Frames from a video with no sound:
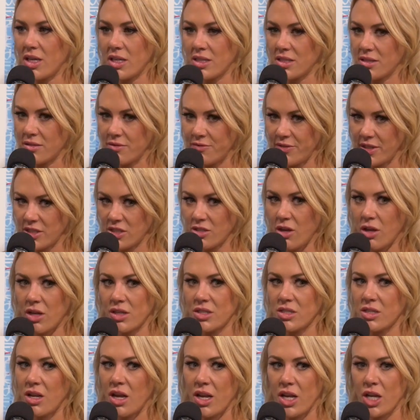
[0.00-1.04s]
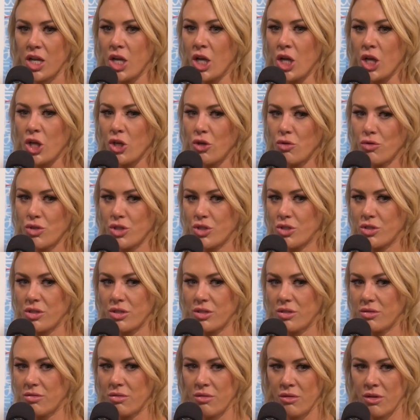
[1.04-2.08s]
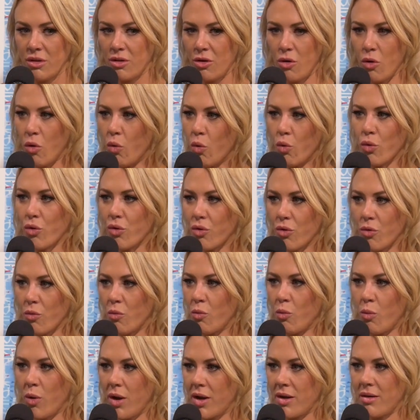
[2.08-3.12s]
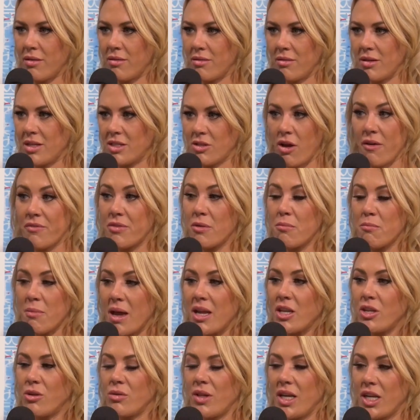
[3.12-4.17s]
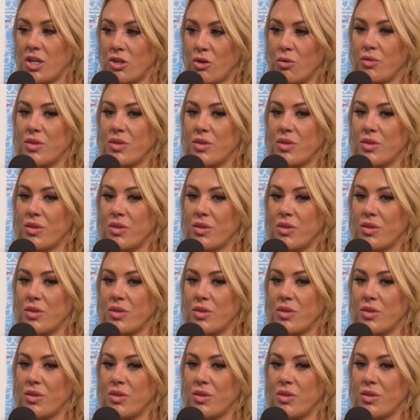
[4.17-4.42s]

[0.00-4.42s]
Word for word: Fits all. It's not a you just order what is off the menu. Like, right.